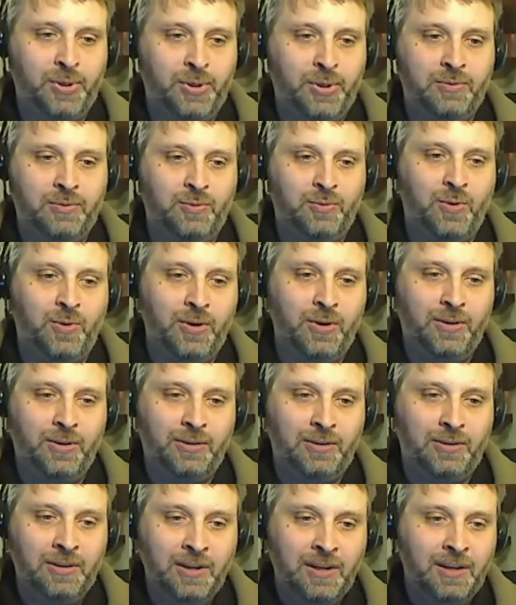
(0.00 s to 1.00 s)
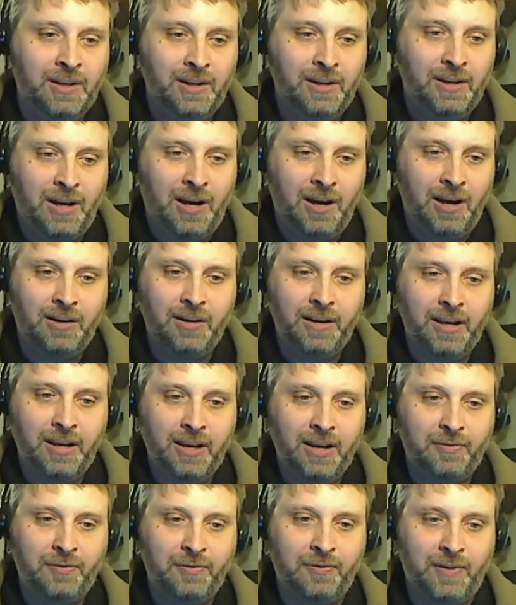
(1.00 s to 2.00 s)
Britain Royal
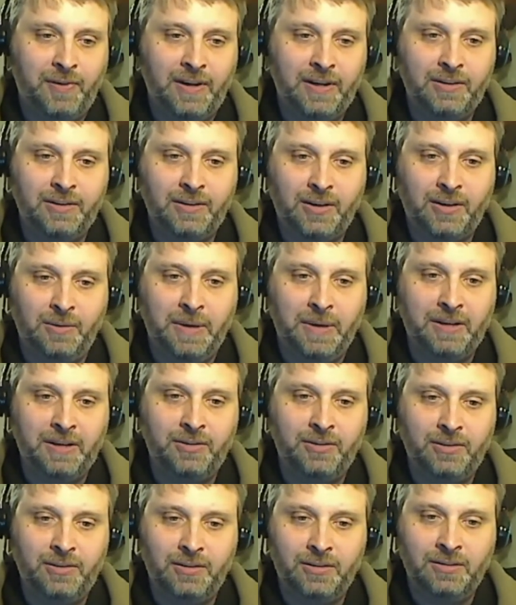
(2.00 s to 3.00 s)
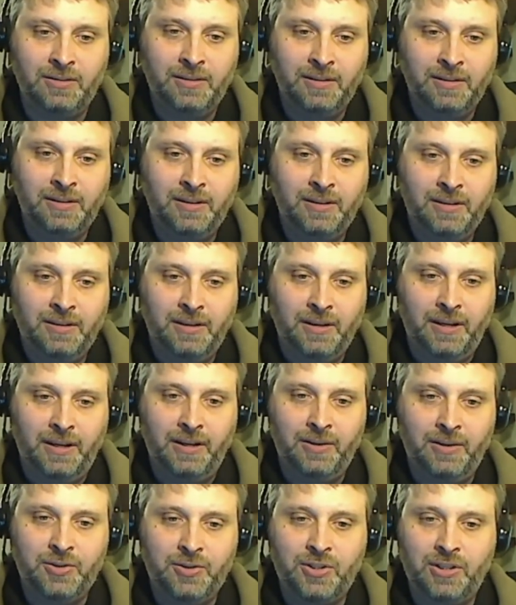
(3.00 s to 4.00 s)
RAF Fighter Commander
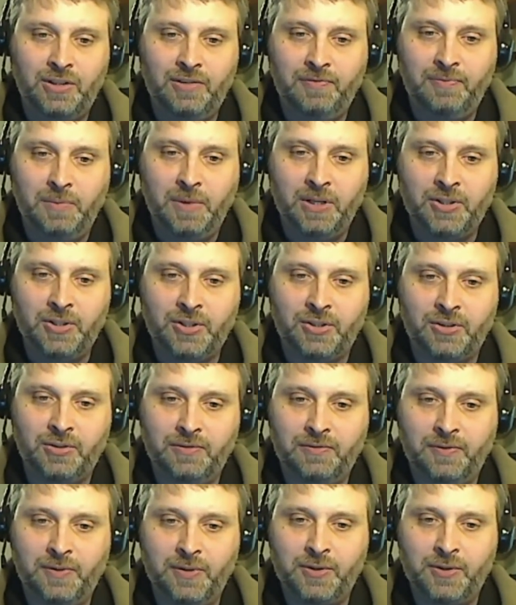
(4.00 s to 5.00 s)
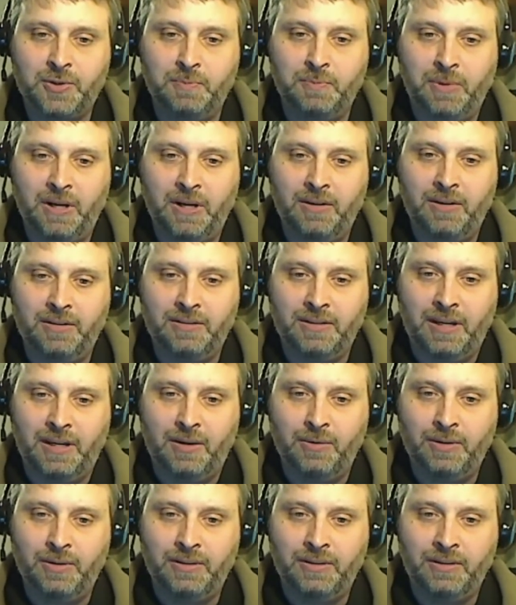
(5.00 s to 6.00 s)
Air Chief Marshal First Baron
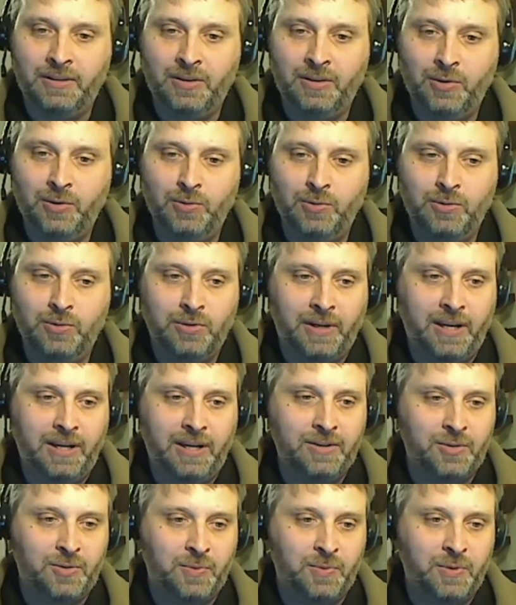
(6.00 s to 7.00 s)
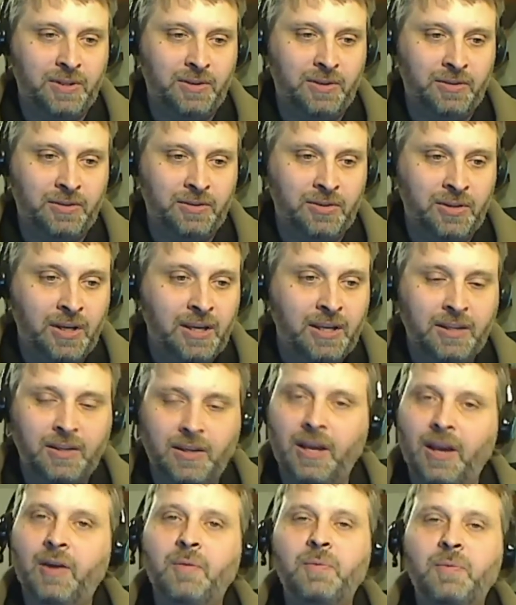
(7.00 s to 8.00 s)
Dowding Hugh Caswell.
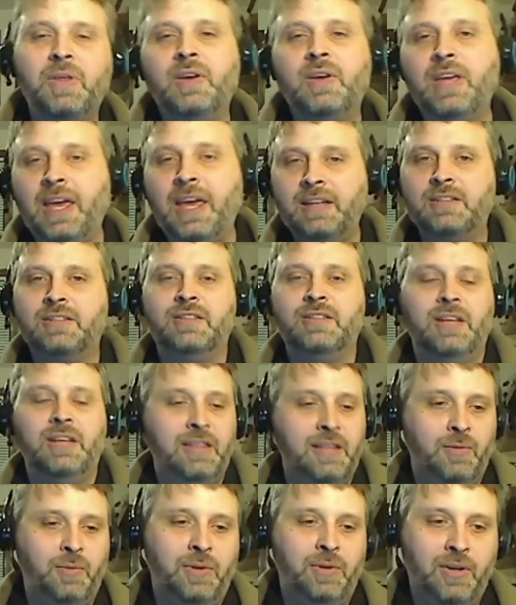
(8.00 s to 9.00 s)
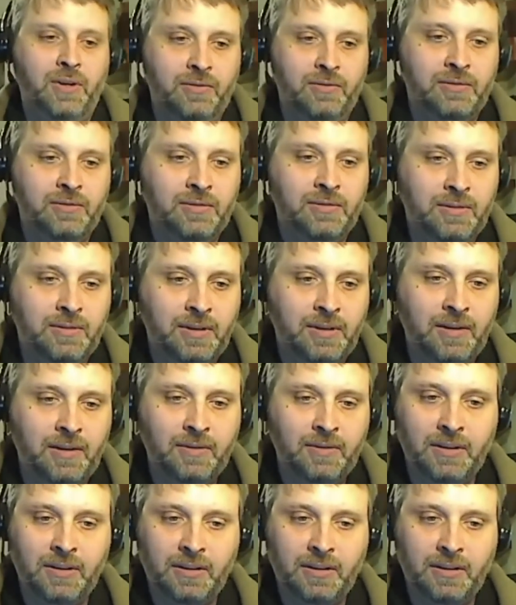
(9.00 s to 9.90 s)
You can't say that without having.